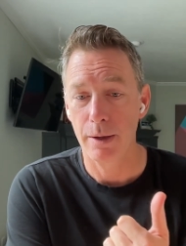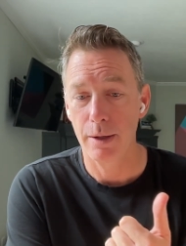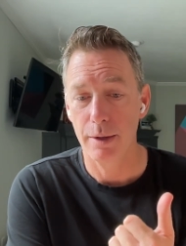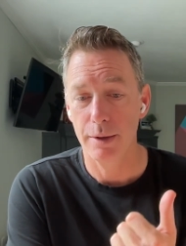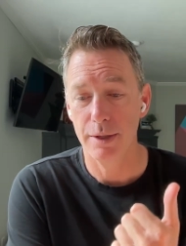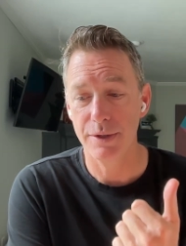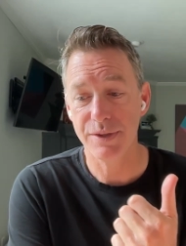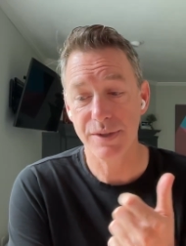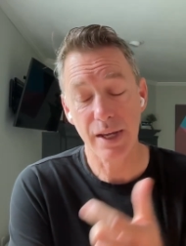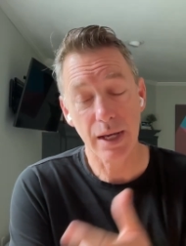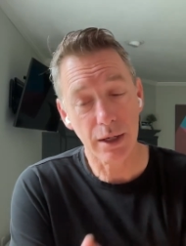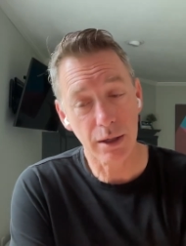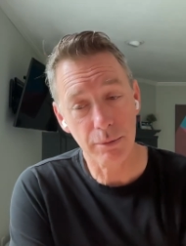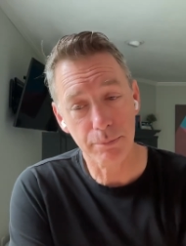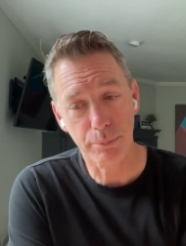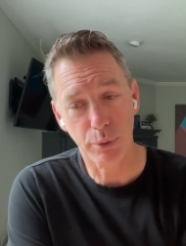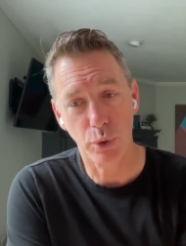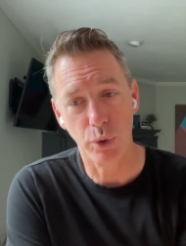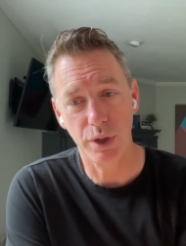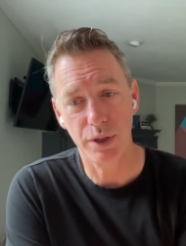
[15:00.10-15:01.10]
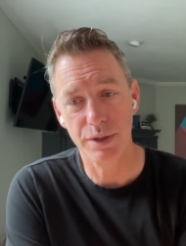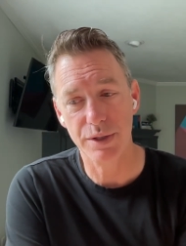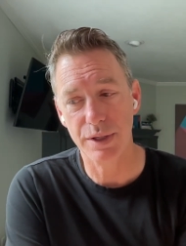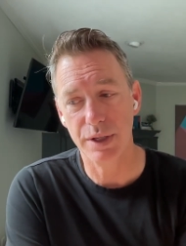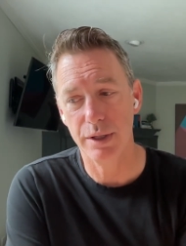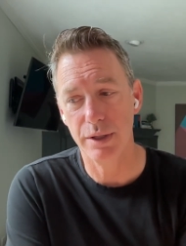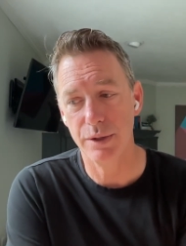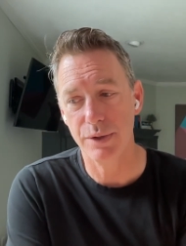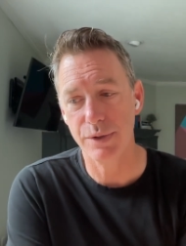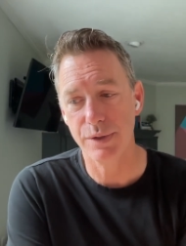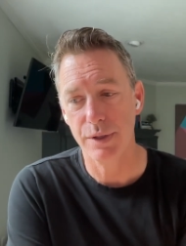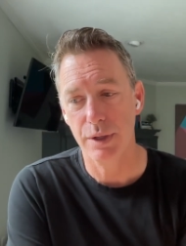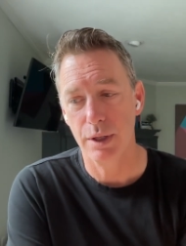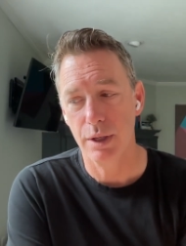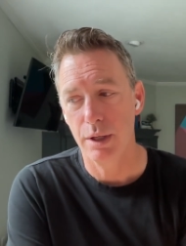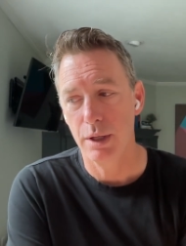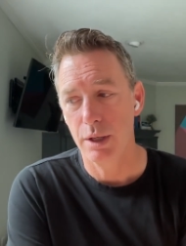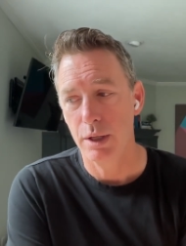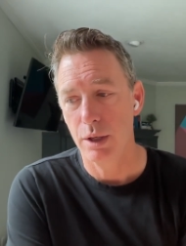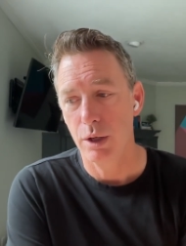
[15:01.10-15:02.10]
Yeah. The second point is
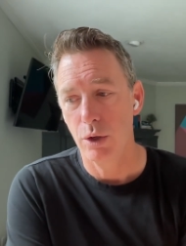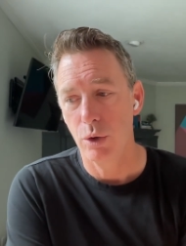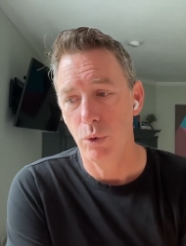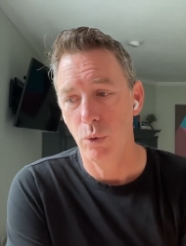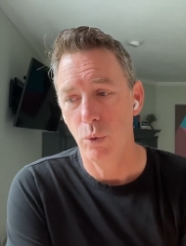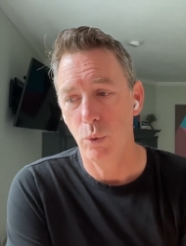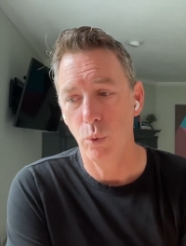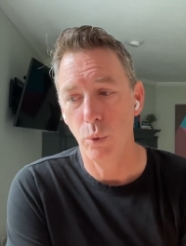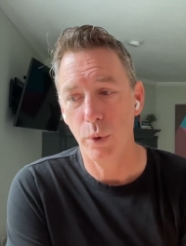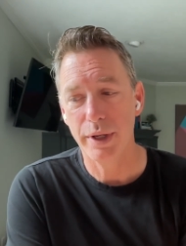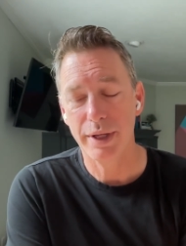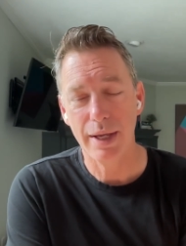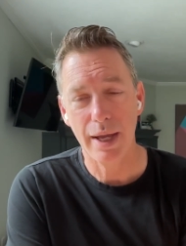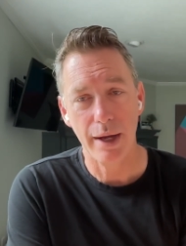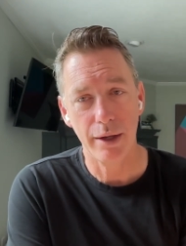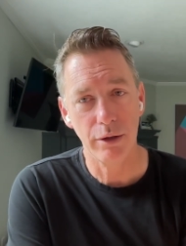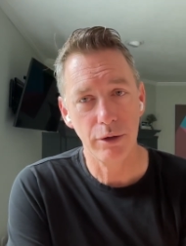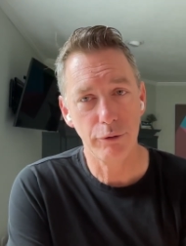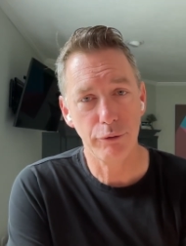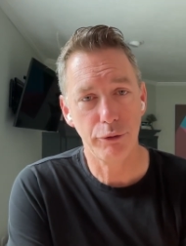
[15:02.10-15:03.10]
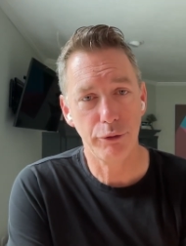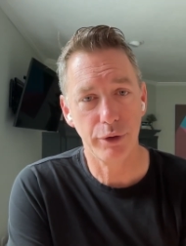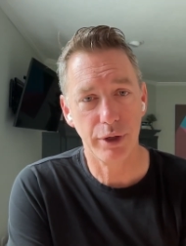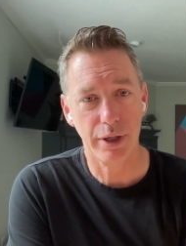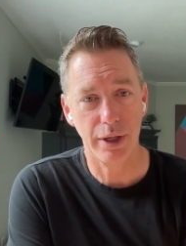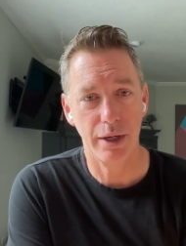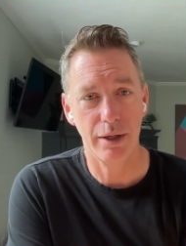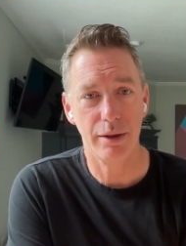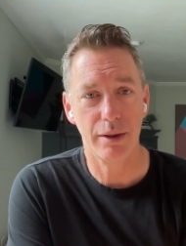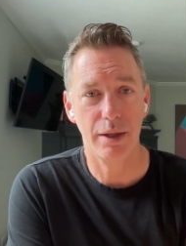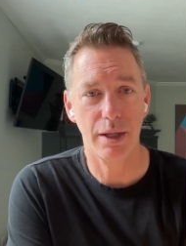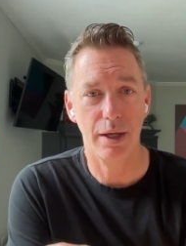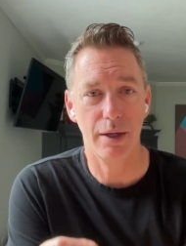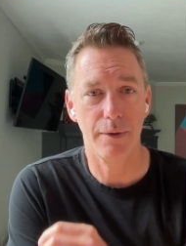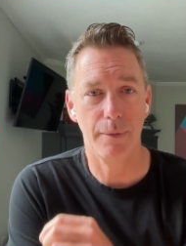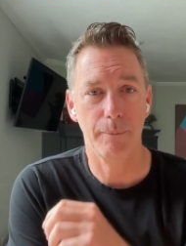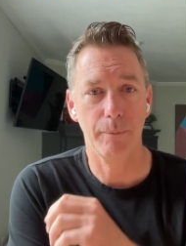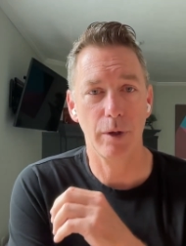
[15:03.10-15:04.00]
we cannot forget that